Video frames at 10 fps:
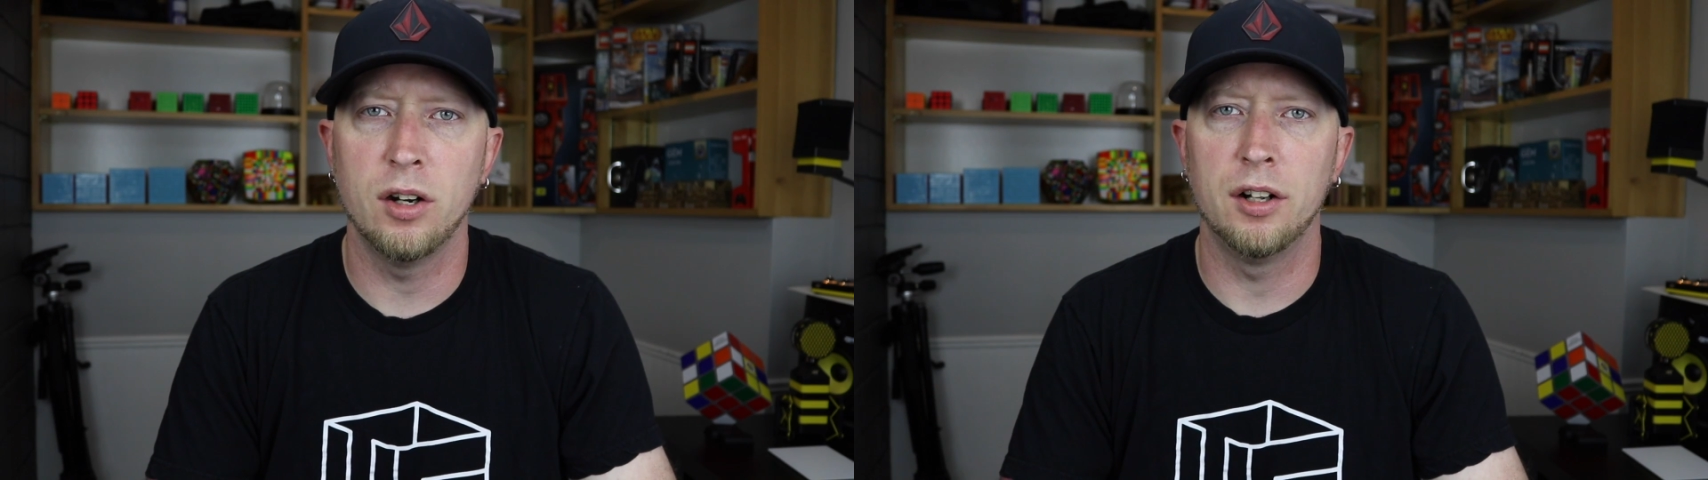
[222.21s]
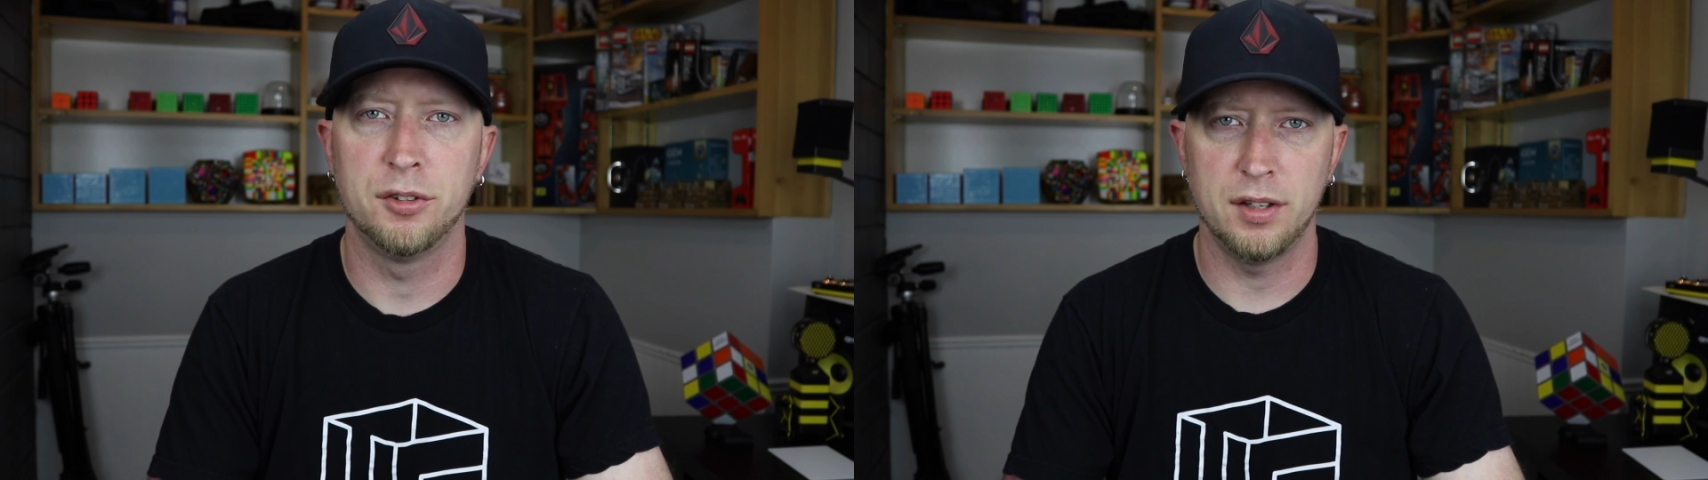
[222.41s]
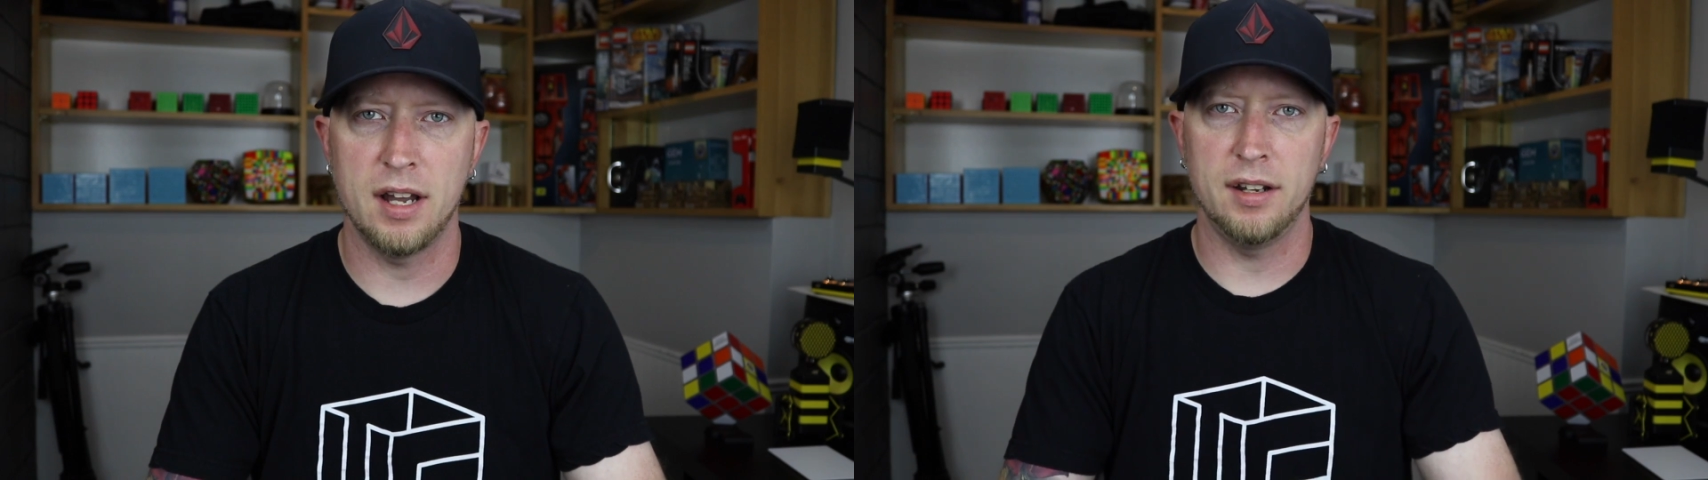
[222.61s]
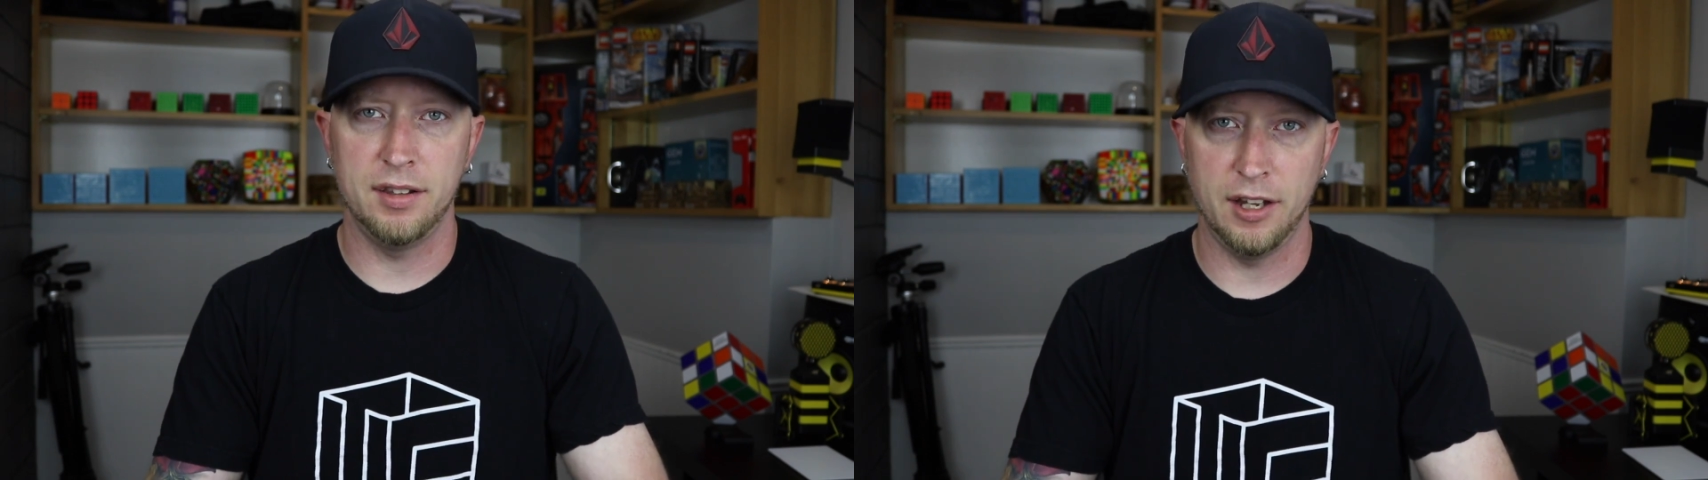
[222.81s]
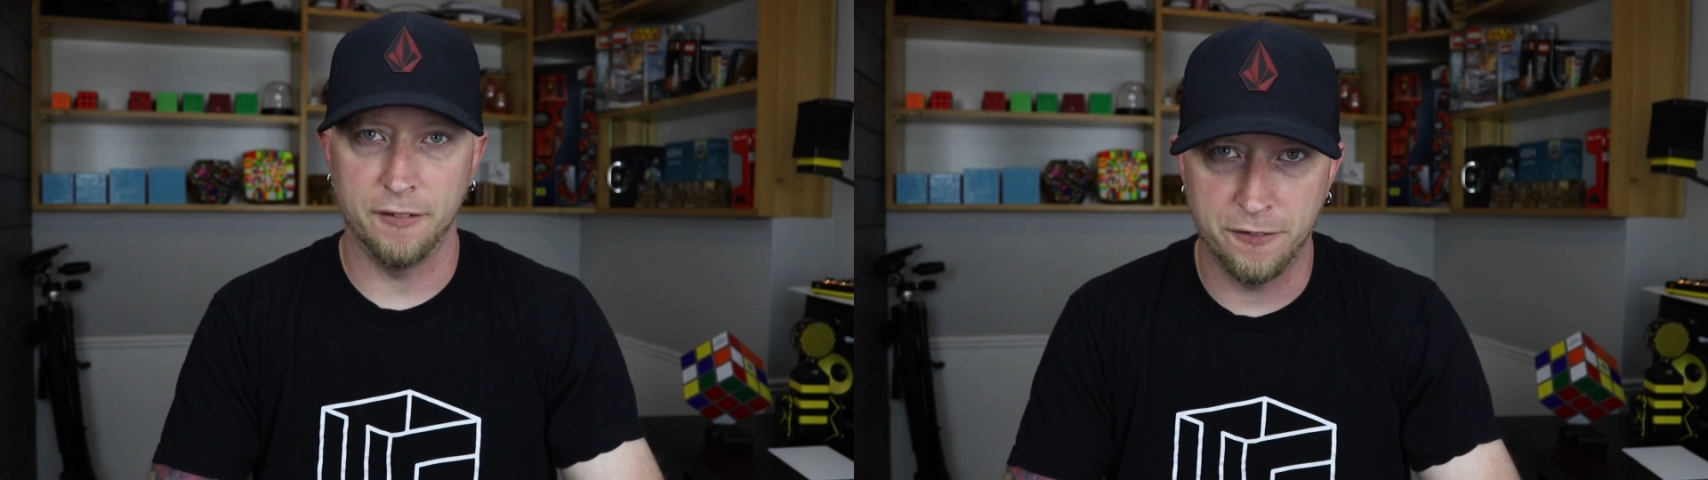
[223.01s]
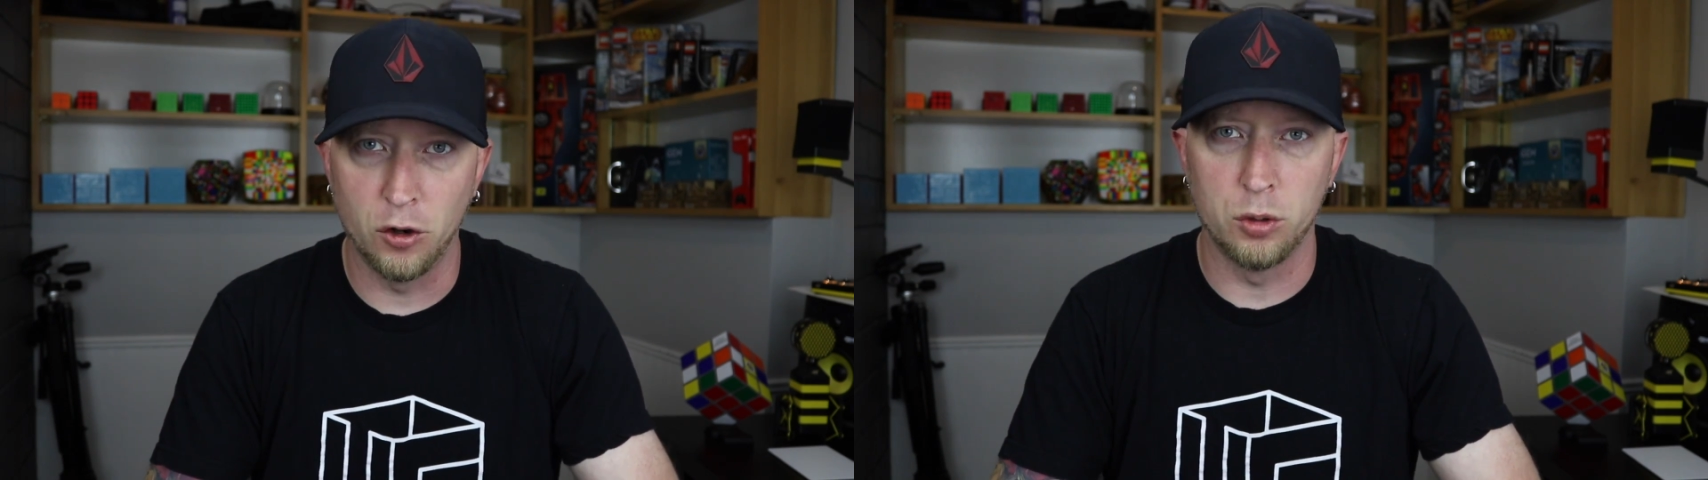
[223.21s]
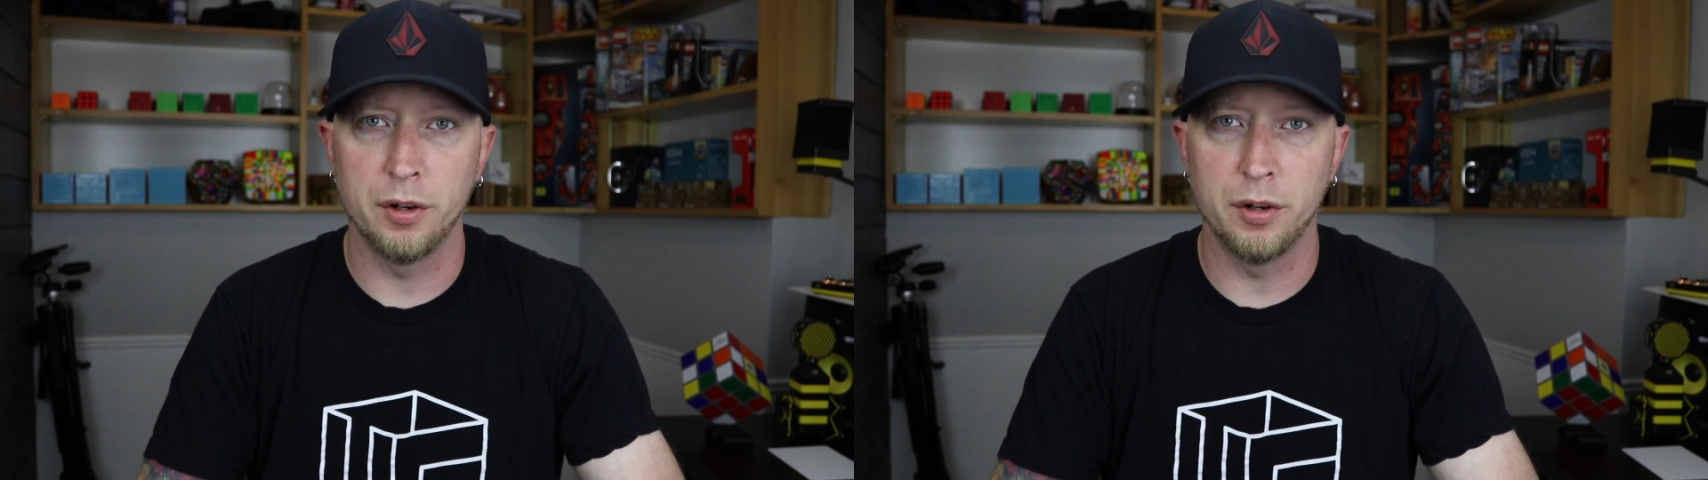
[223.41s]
I'll do that in the full